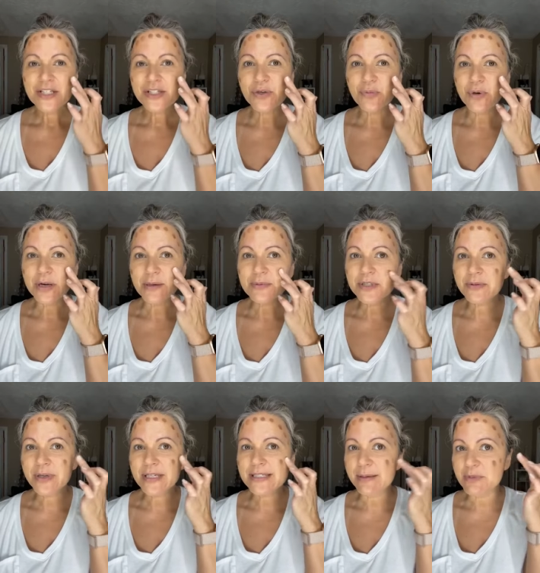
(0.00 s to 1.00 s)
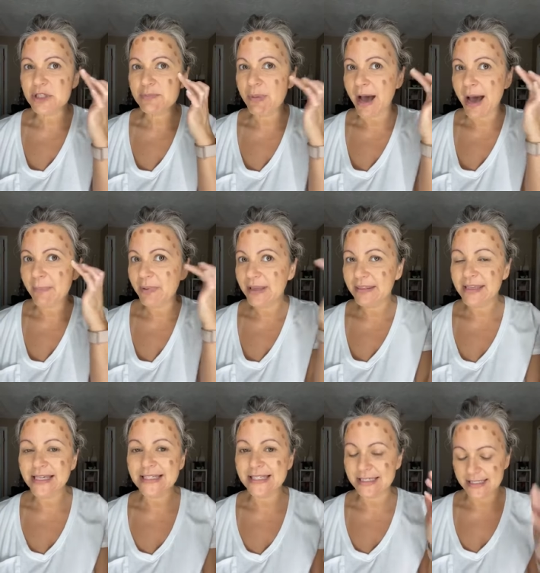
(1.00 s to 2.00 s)
So what I'm doing is I'm just popping
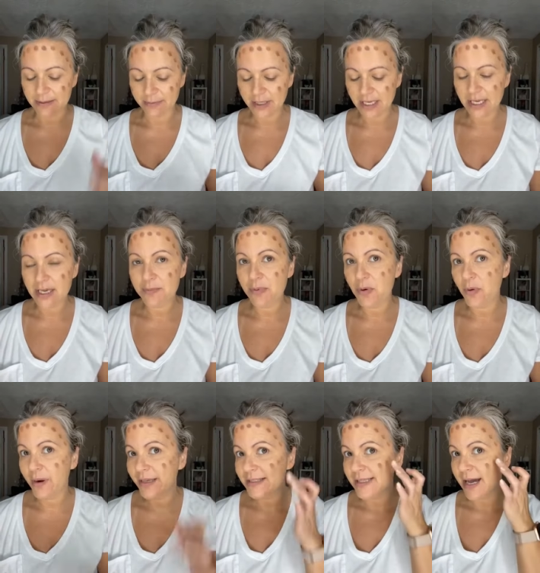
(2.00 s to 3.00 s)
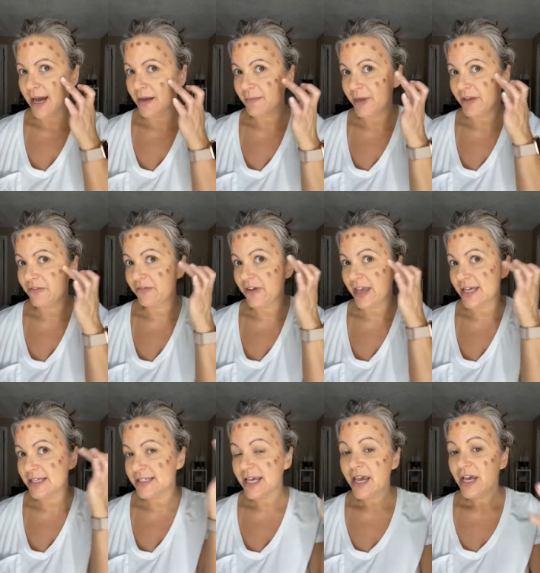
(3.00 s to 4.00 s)
these in some key points on my
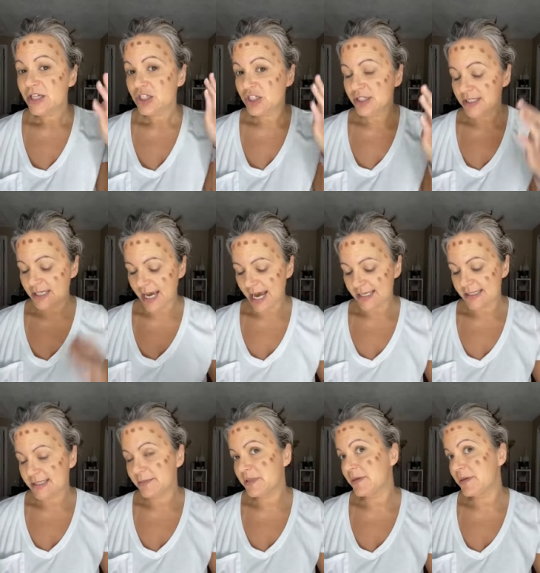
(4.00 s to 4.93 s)
face just to add some